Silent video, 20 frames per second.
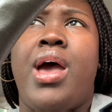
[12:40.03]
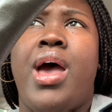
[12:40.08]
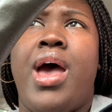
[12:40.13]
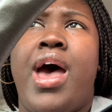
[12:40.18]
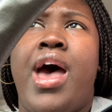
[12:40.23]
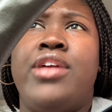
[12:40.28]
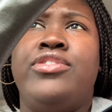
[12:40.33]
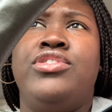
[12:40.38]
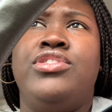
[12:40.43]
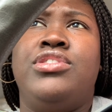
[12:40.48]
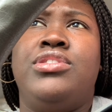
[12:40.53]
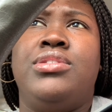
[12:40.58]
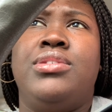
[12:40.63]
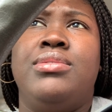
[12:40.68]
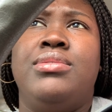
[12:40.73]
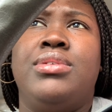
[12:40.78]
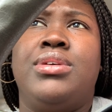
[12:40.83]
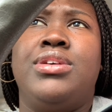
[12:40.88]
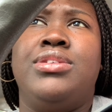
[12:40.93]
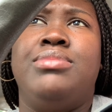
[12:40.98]
I just,
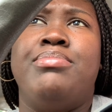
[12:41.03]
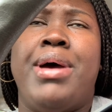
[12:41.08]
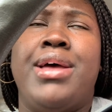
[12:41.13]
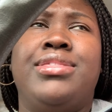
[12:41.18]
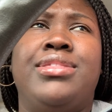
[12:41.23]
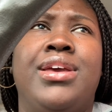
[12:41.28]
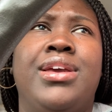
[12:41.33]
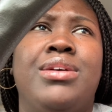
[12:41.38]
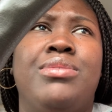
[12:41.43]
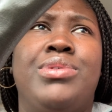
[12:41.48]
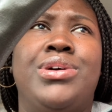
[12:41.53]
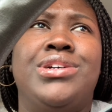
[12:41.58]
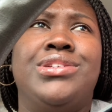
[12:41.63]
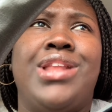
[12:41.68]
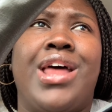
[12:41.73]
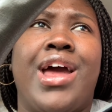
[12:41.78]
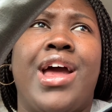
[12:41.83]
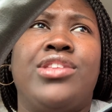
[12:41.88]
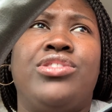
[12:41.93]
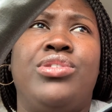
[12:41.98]
because my thing was,
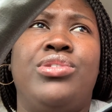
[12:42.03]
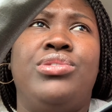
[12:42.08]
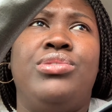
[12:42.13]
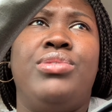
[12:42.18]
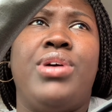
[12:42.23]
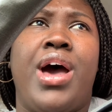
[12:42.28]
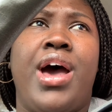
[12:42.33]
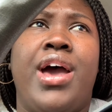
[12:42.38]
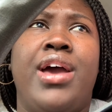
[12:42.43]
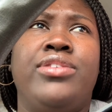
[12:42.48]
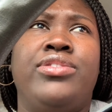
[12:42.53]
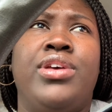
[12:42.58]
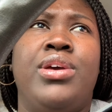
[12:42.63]
like I told you guys,